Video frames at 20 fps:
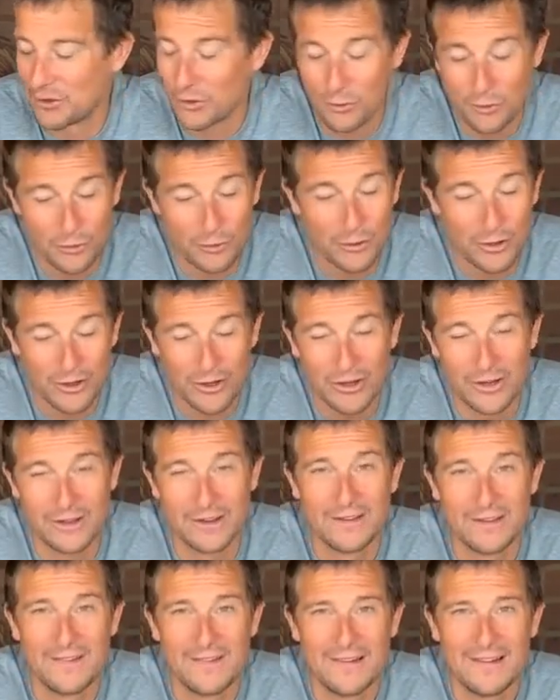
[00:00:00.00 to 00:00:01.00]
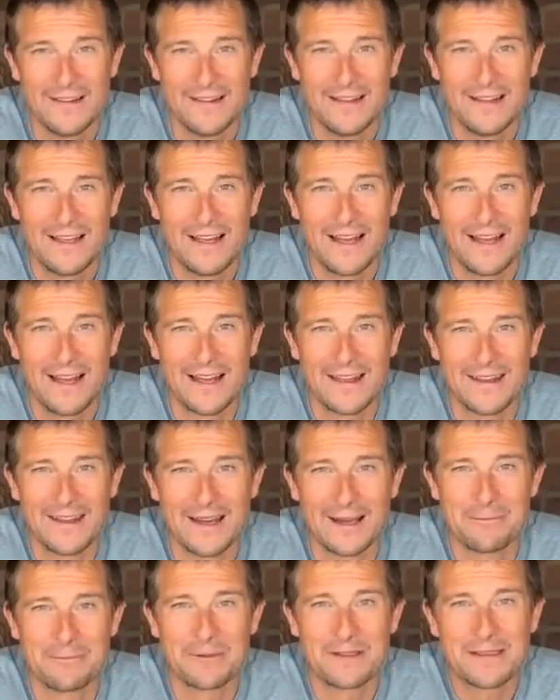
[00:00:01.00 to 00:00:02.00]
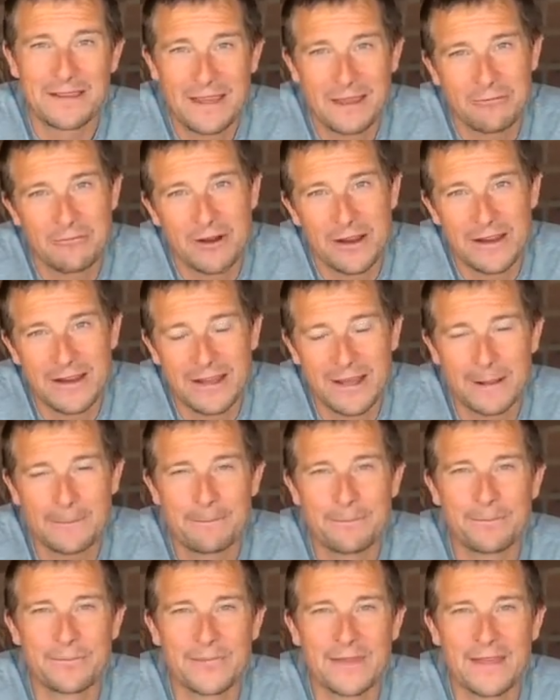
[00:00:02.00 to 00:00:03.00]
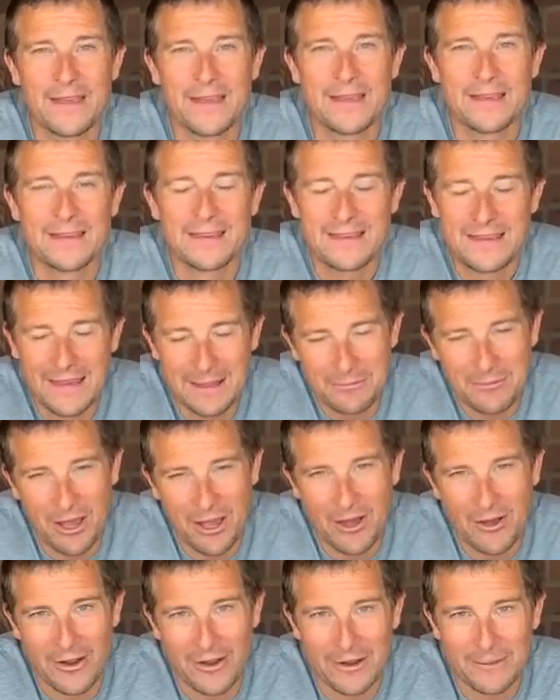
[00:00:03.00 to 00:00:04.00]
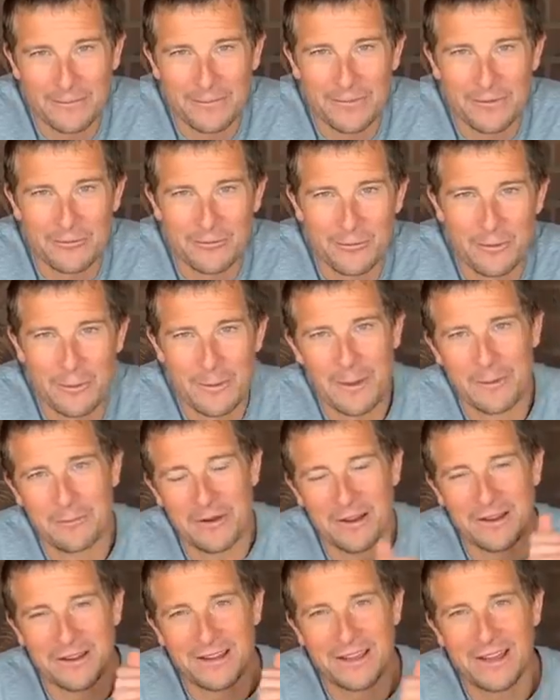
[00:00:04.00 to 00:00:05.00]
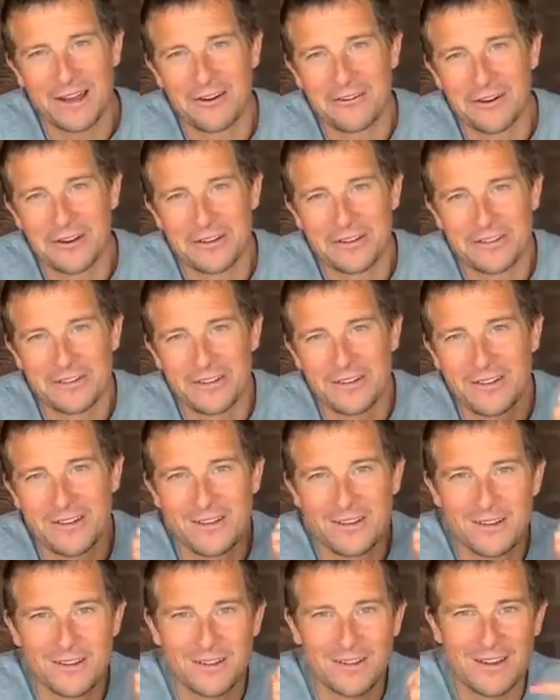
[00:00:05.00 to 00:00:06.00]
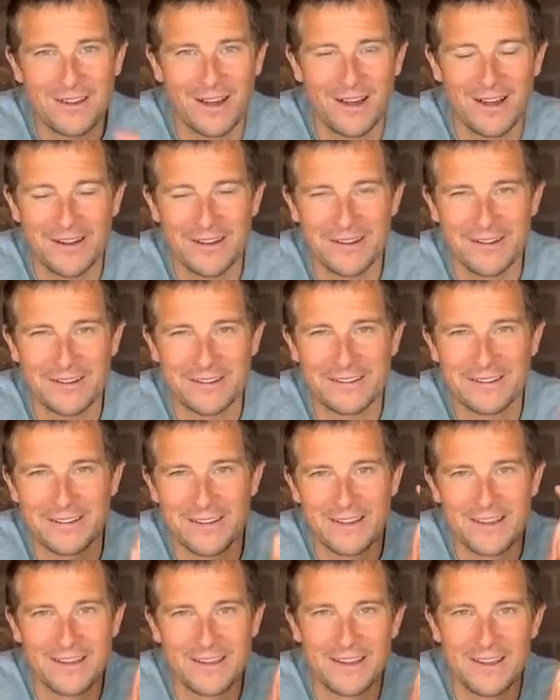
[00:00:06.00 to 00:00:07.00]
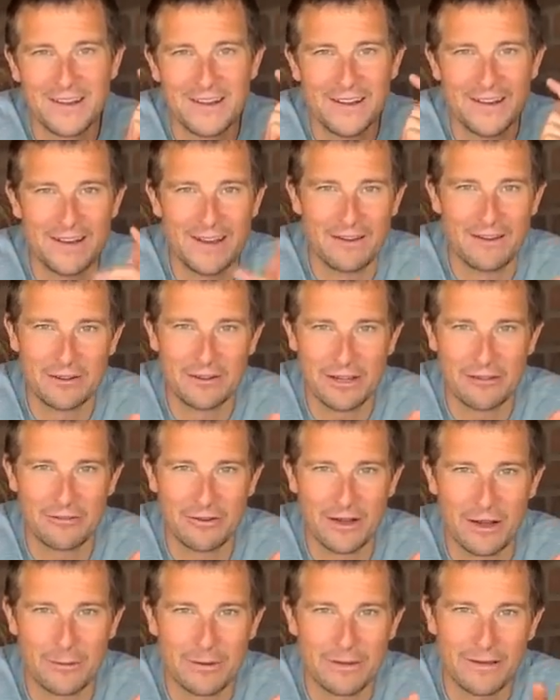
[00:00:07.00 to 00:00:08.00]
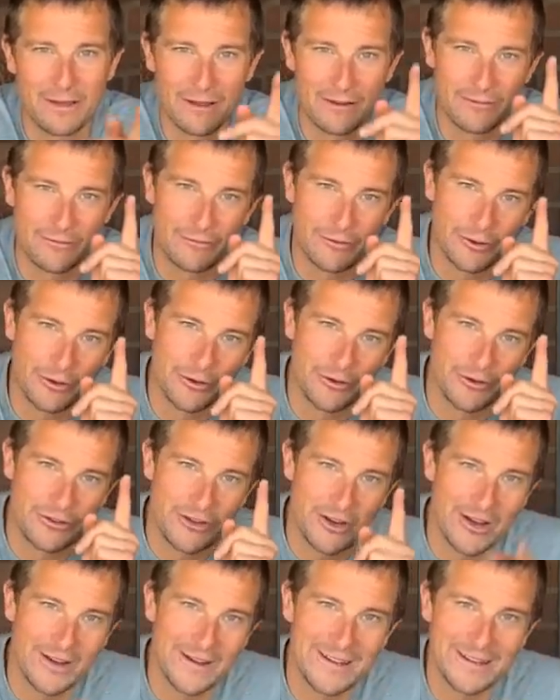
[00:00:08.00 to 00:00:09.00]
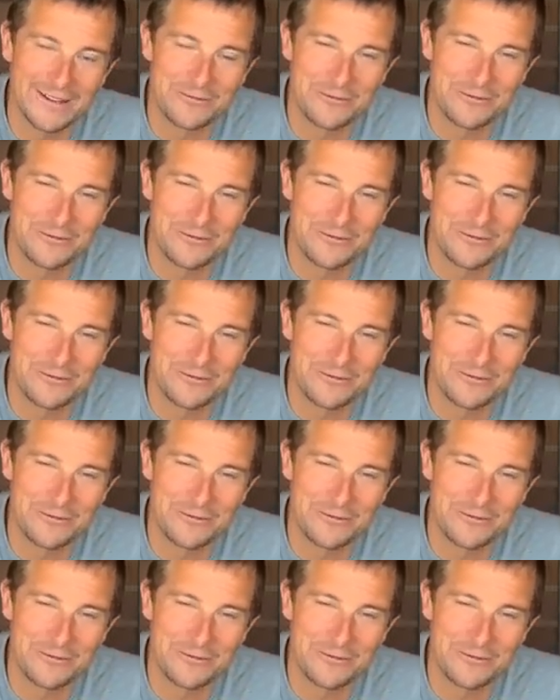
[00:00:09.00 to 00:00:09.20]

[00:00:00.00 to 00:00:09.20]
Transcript: all good. And keep reading, keep going, remember, courage, kindness, never give up. And for you Chinese